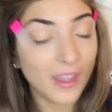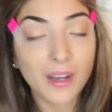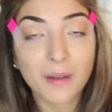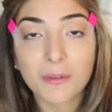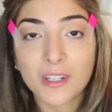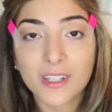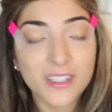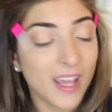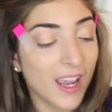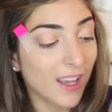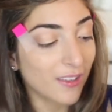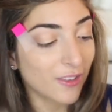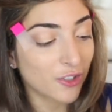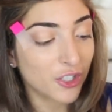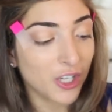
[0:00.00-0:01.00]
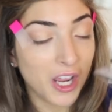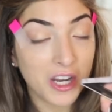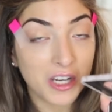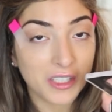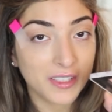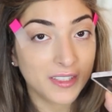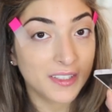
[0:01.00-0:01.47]
Then I'm going to take the
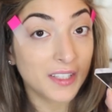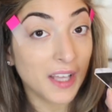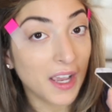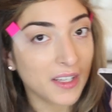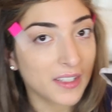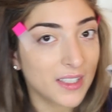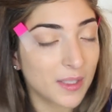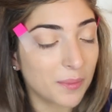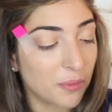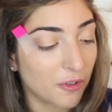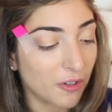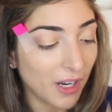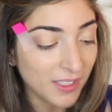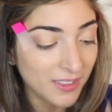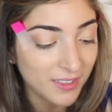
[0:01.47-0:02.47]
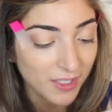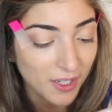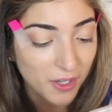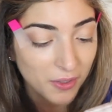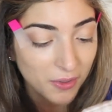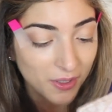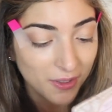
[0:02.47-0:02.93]
shade
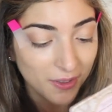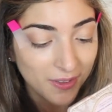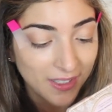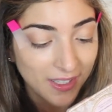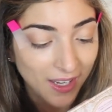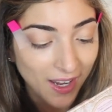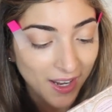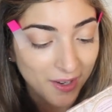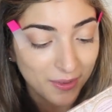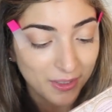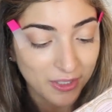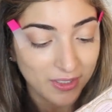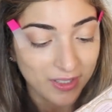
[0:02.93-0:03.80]
Sexpresso, okay, which